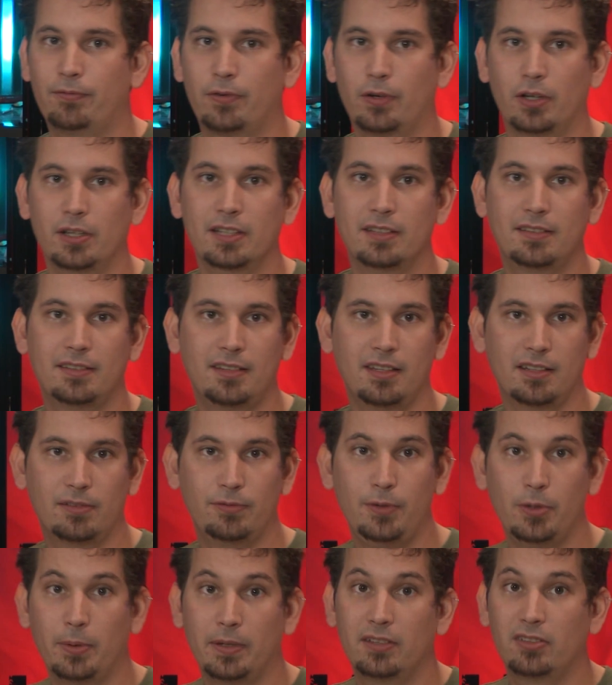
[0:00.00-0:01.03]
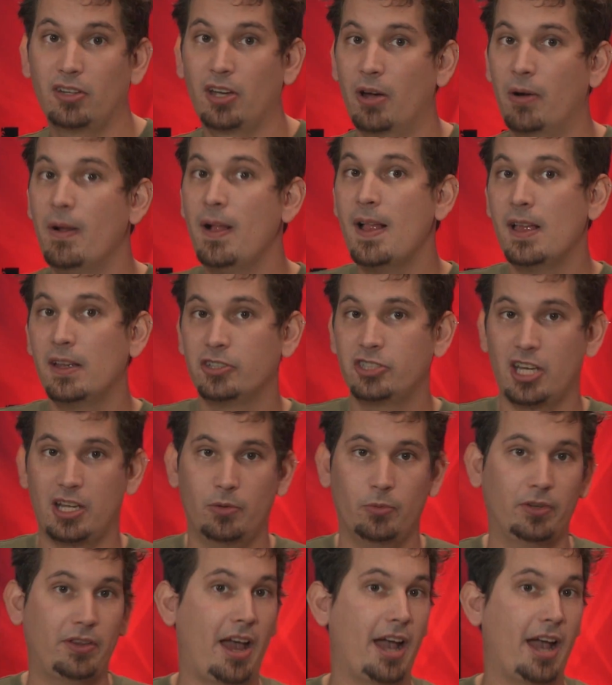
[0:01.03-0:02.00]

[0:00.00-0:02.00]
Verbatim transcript: for instance, a few weeks ago, Shannon was